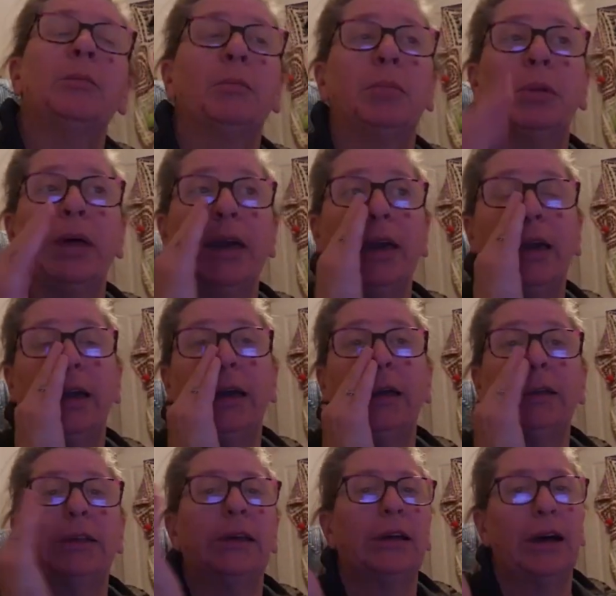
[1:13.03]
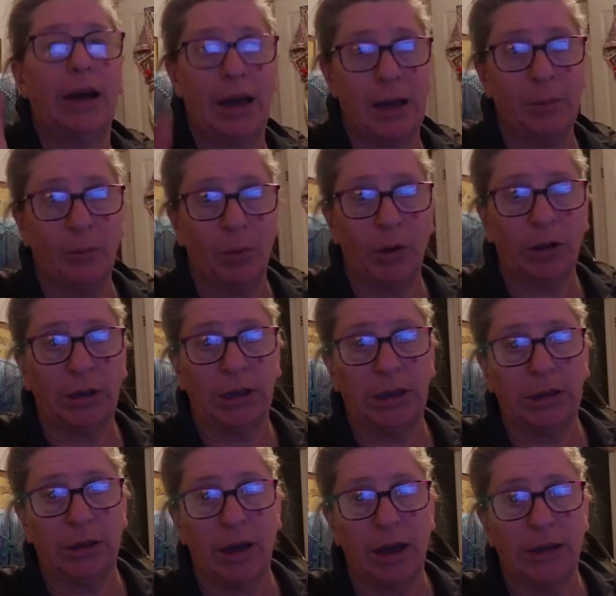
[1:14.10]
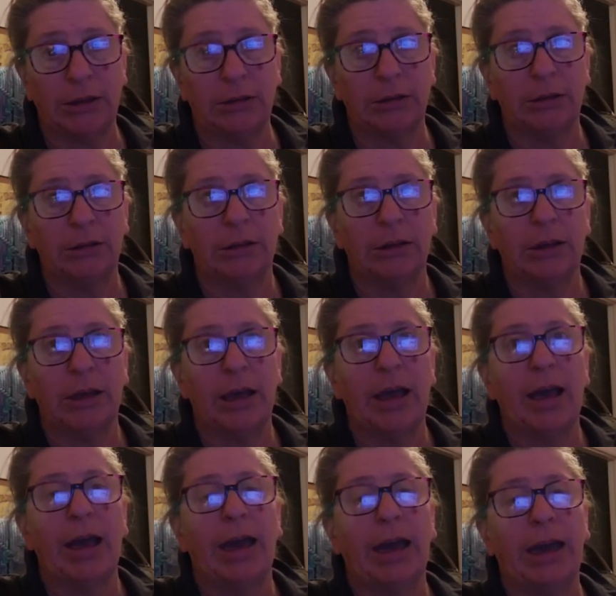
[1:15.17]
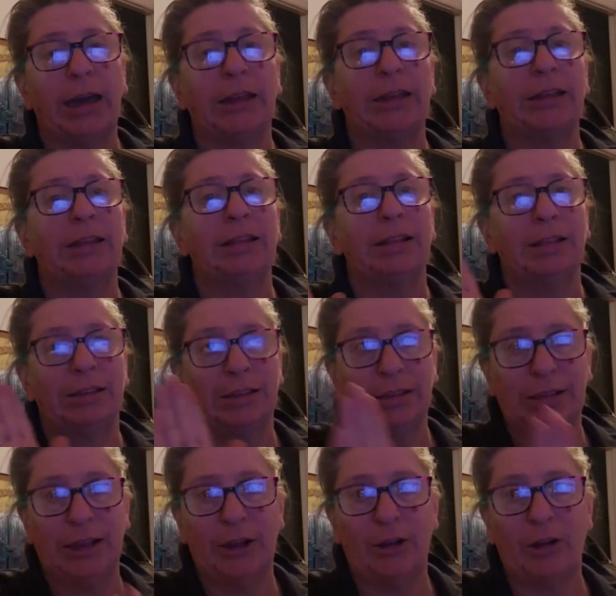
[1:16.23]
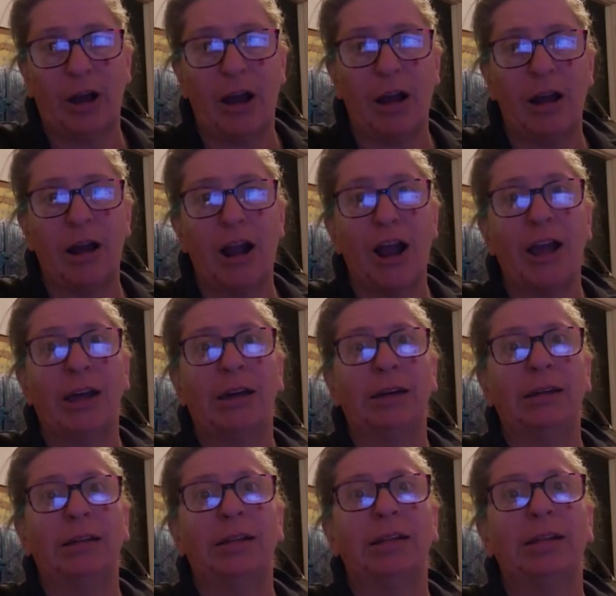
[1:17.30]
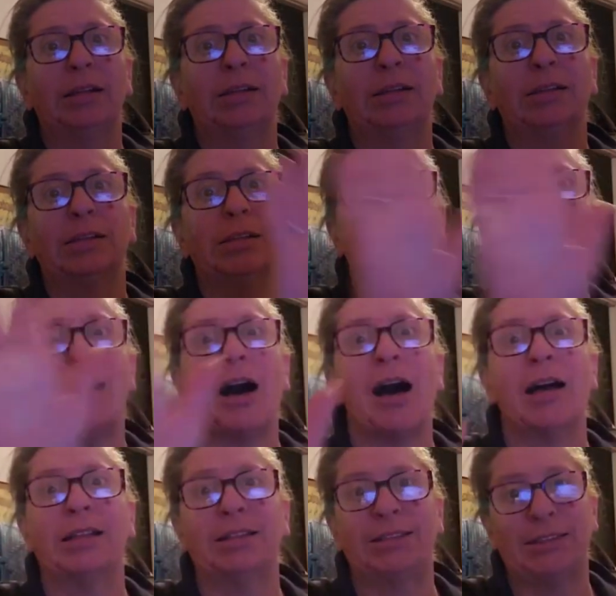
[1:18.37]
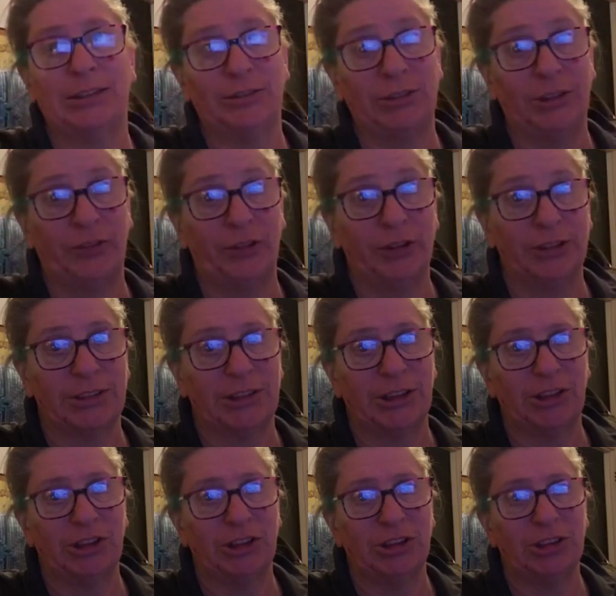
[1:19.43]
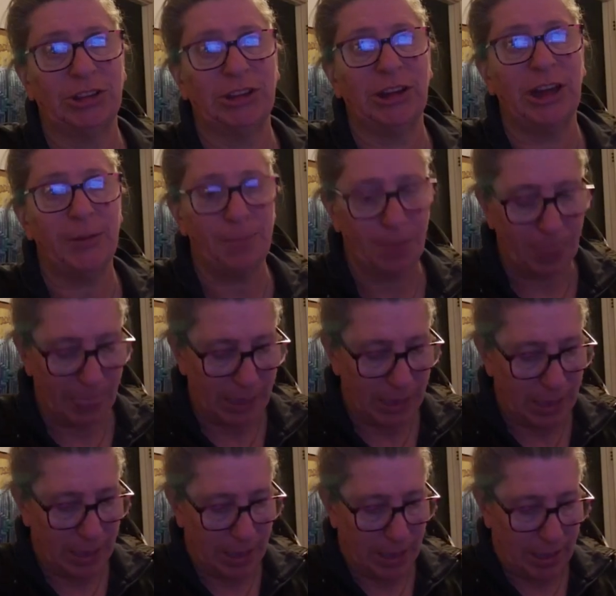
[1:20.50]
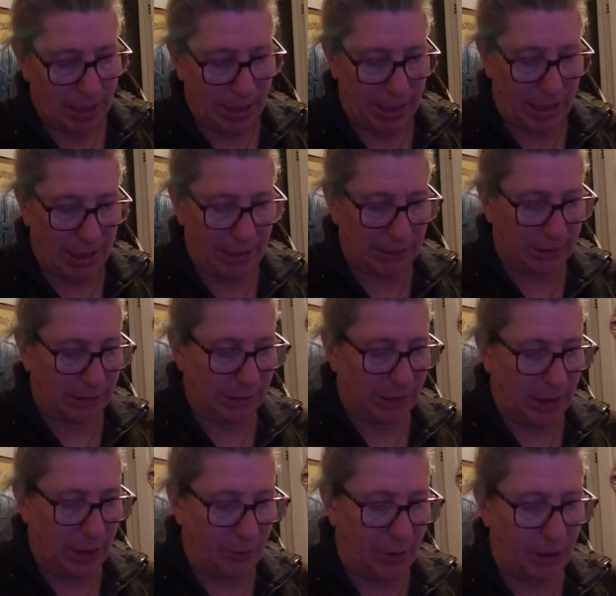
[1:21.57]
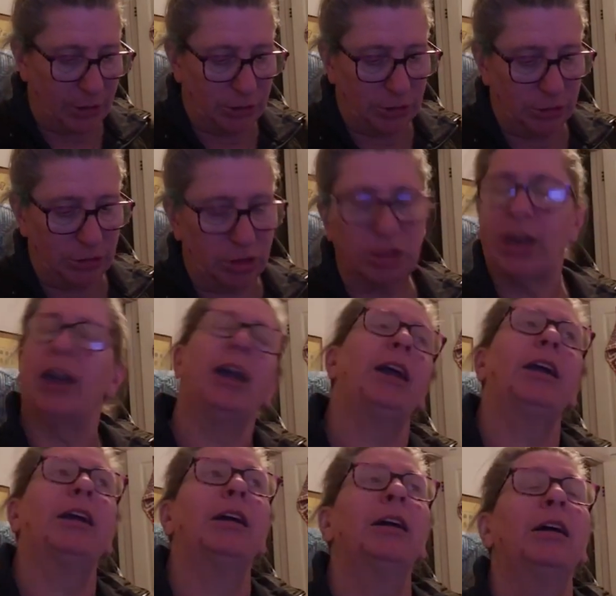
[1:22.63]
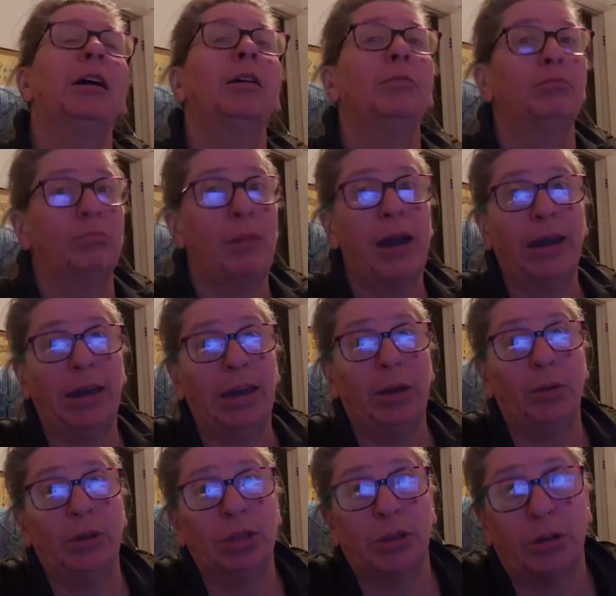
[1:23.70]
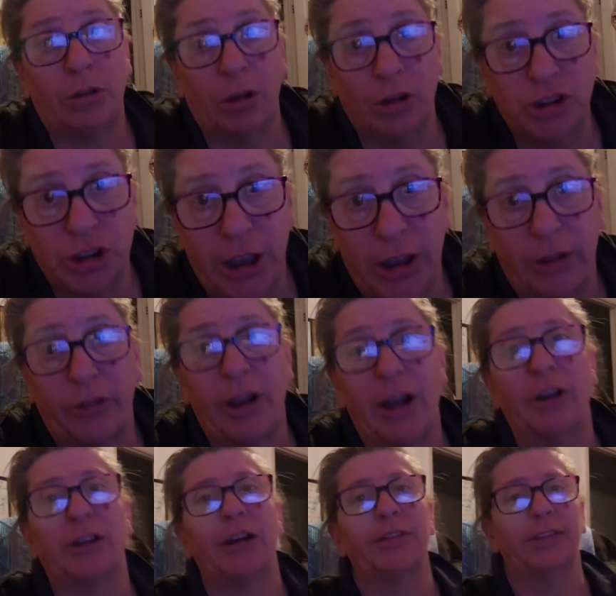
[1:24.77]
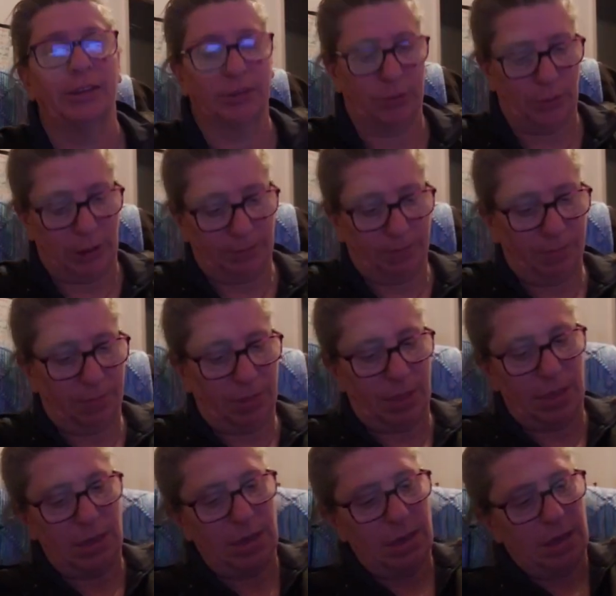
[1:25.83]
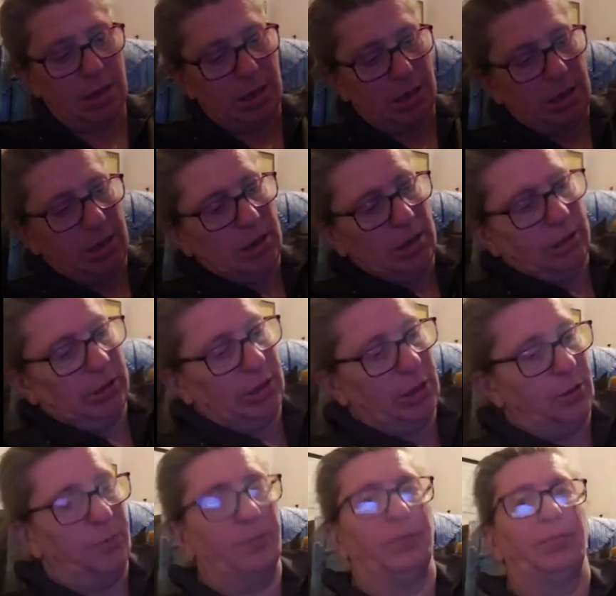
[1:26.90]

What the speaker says: blanket I'm working on, and there are lots of different stitches in it. And I want to thank Mikey with the Crochet Crowd on this one. So,